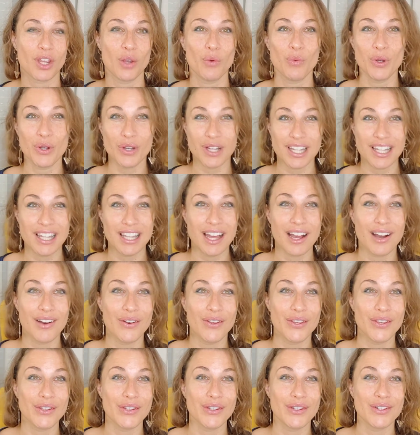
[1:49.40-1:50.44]
will allow
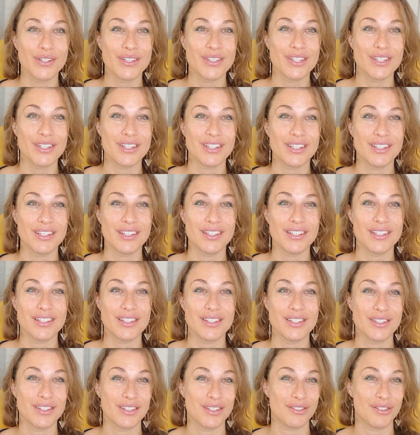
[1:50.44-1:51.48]
you to
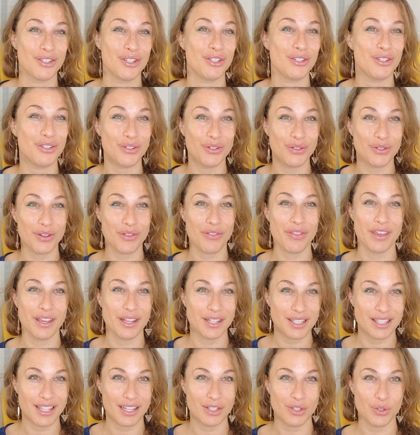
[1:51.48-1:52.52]
do the
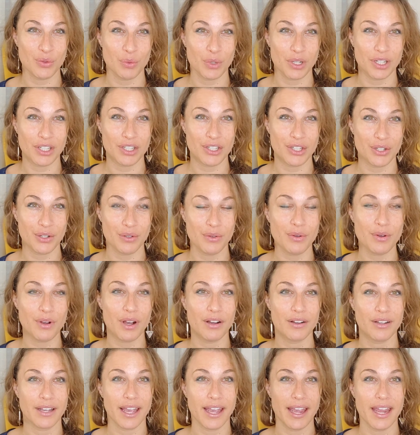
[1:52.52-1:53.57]
things that you want to do,
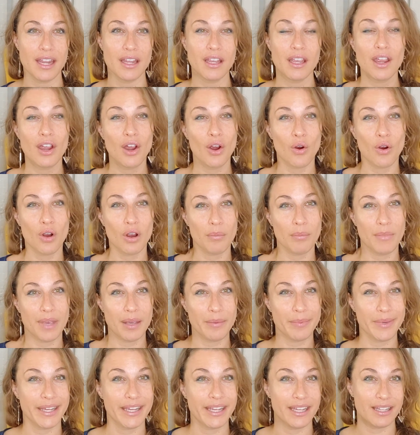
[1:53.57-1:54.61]
okay? Or
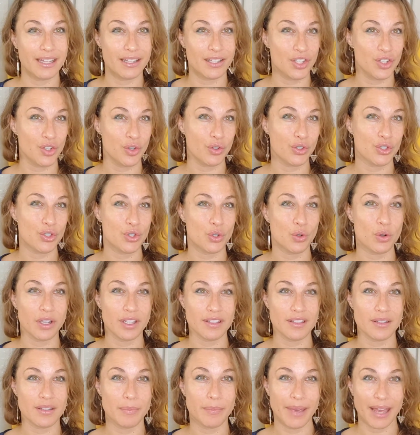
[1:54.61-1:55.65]
maybe it is your
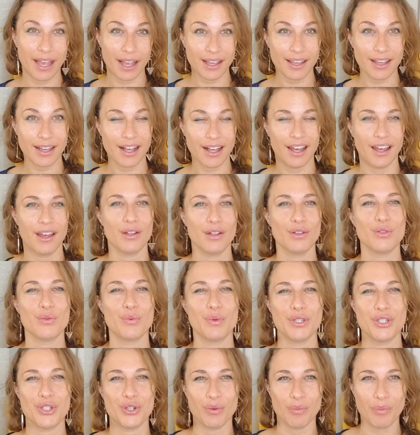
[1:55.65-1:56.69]
joint bank account
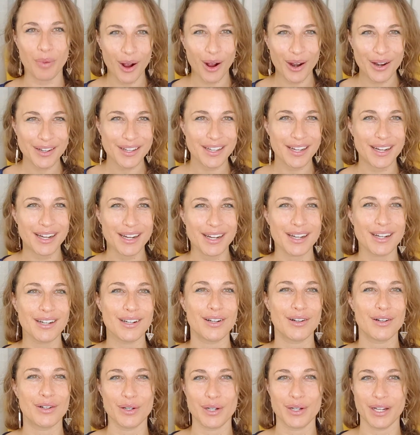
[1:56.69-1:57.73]
with your
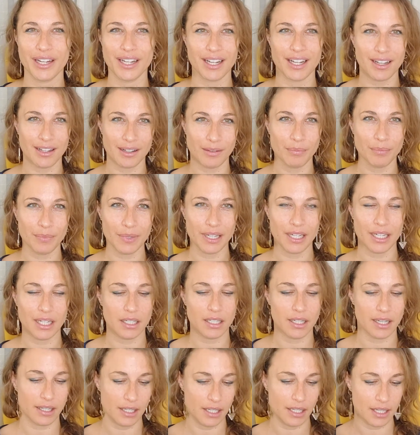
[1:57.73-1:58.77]
partner or in a company
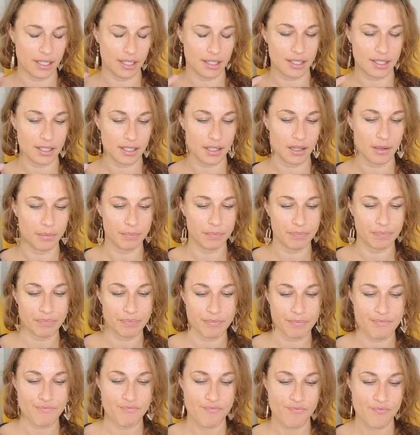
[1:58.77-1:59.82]
that needs some
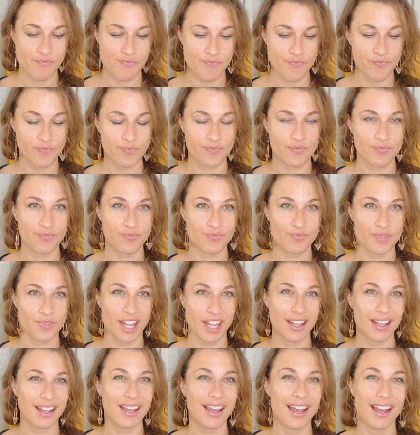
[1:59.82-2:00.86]

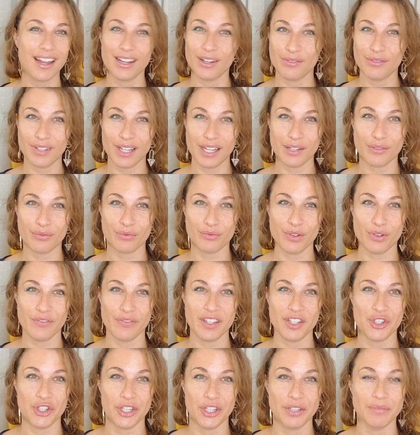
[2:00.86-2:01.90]
kind of like
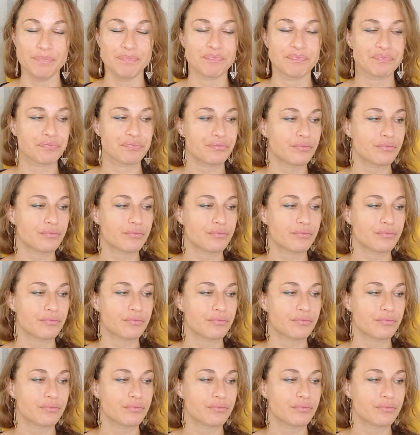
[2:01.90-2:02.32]
revision.